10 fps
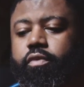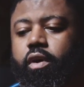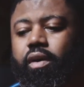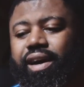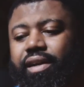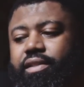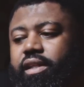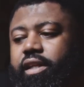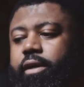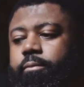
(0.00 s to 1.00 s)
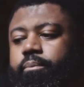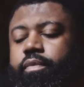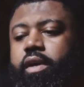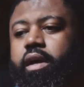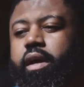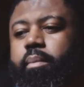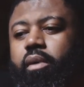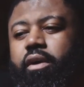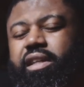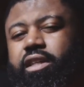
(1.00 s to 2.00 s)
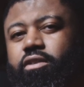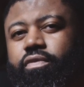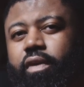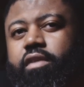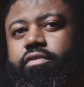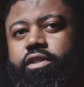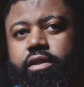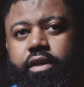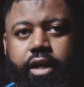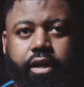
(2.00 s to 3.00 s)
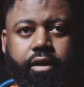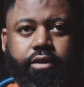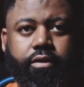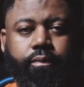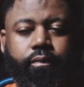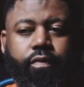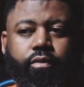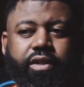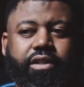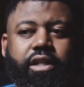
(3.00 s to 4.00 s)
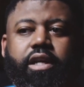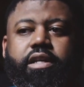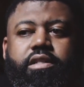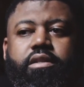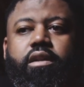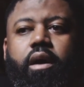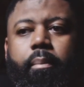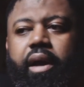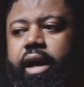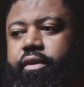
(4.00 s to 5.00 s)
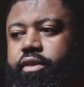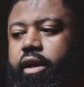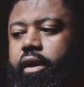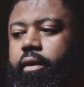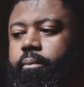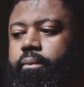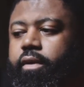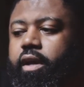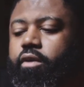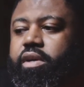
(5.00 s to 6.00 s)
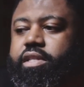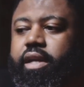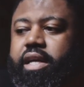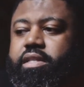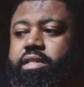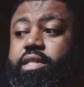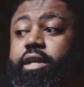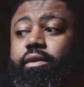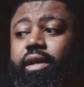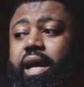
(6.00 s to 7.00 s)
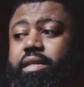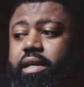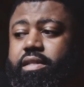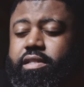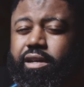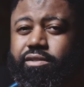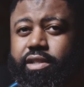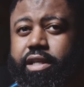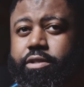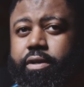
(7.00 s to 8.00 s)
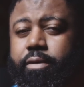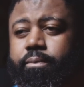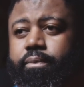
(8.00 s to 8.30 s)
honestly, he brought his own flavor to the character, which isn't a bad thing. It wasn't necessarily as I saw Cedric.